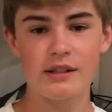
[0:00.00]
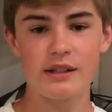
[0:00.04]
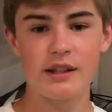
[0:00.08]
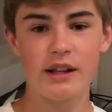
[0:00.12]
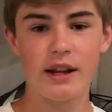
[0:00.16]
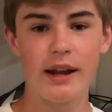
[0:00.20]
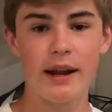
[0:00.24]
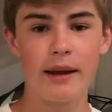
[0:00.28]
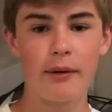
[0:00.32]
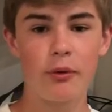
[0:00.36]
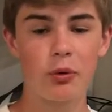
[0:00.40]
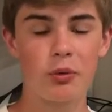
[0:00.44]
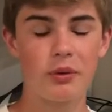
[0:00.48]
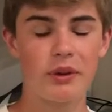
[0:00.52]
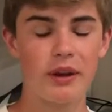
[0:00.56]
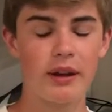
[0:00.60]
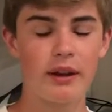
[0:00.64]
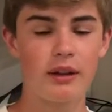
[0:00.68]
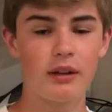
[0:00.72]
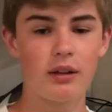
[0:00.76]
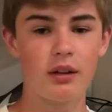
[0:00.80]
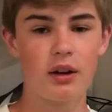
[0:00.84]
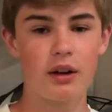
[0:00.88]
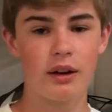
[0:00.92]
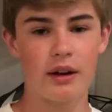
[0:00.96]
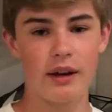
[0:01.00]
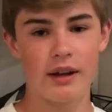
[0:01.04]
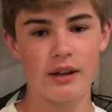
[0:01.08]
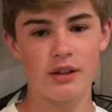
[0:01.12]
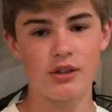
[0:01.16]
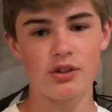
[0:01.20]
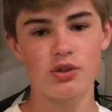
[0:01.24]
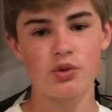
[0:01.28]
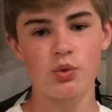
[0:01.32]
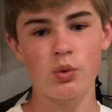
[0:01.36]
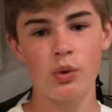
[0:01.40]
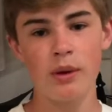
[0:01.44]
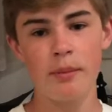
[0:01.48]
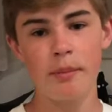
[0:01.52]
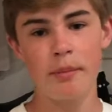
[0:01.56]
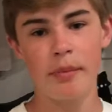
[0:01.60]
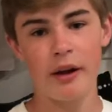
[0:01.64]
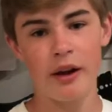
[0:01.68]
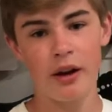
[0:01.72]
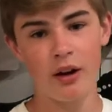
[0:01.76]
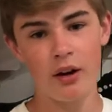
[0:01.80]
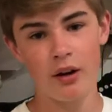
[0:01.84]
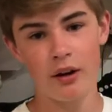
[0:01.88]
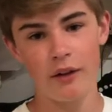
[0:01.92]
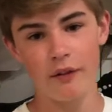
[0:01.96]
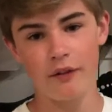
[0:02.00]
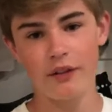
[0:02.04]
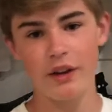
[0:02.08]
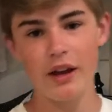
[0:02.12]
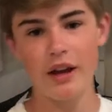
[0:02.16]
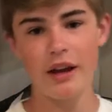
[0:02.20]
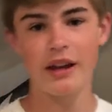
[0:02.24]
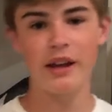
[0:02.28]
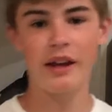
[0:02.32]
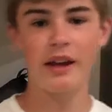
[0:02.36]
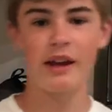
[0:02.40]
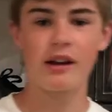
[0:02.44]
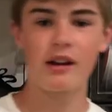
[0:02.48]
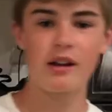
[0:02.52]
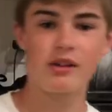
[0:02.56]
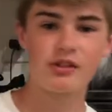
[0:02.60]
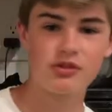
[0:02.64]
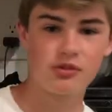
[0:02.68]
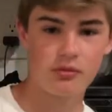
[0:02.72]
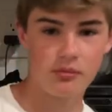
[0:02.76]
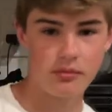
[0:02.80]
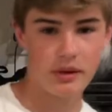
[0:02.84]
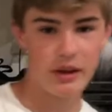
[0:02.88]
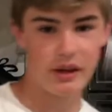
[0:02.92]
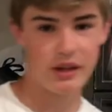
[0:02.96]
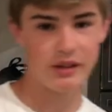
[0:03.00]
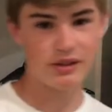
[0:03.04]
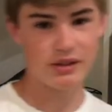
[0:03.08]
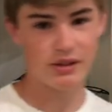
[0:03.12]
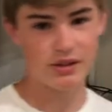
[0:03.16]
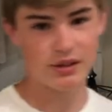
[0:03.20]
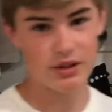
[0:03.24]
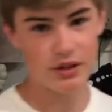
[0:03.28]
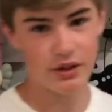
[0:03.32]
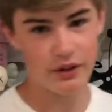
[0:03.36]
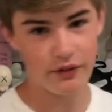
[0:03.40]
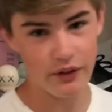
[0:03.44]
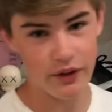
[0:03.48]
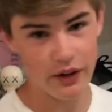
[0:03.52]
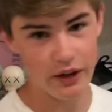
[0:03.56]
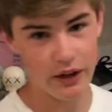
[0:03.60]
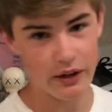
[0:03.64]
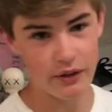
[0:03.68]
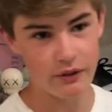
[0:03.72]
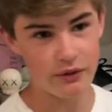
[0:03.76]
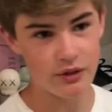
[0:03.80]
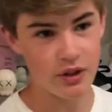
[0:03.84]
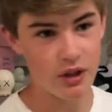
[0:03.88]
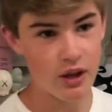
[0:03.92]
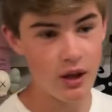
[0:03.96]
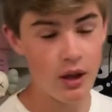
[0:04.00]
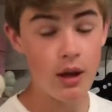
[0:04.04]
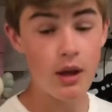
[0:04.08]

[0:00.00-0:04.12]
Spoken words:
Today we're taking a look at a sweet pair of Nike Air Zoom Pegasus 35s.